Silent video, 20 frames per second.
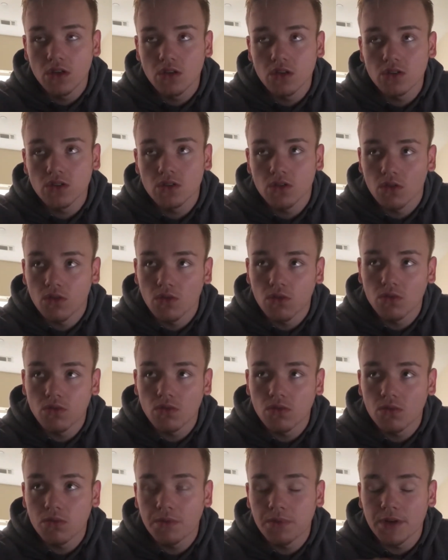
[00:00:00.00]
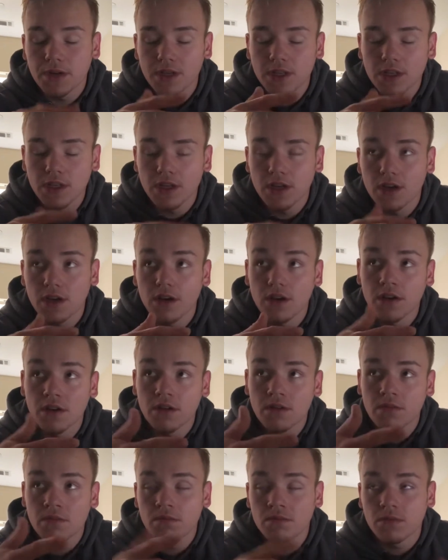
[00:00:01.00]
So about a year
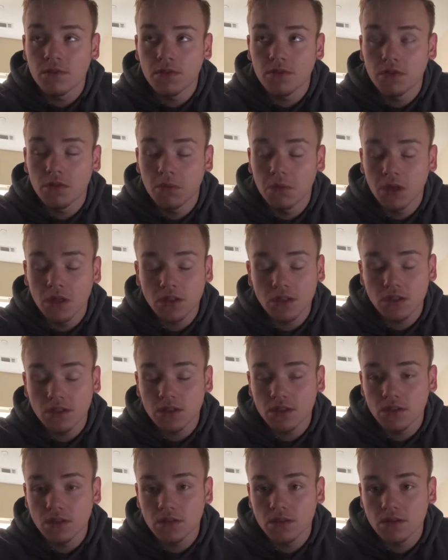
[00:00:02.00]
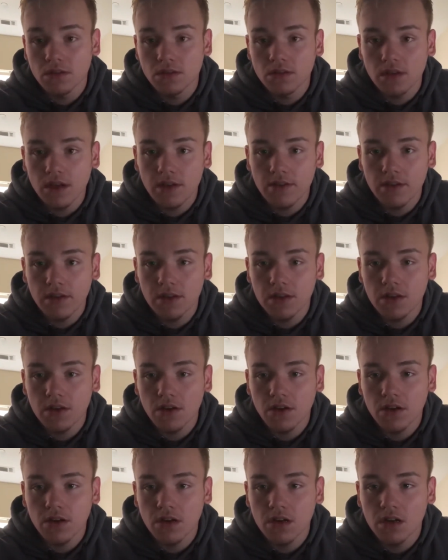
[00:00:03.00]
and a few months I've had the
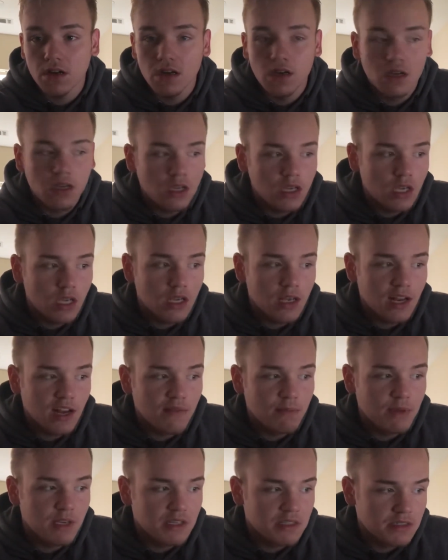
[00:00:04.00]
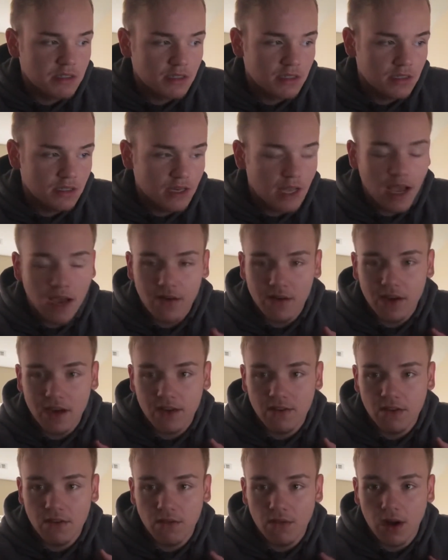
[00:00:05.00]
car, and I basically now
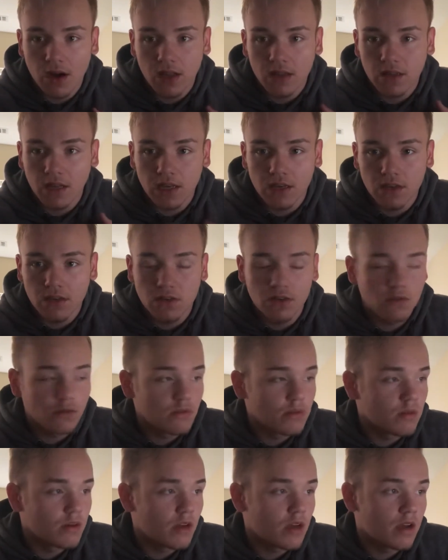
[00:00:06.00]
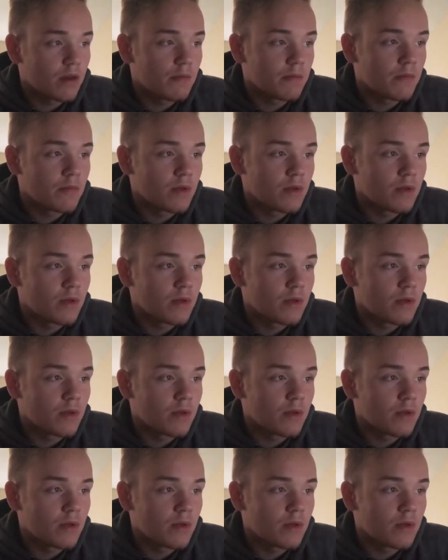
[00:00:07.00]
have it running like new. I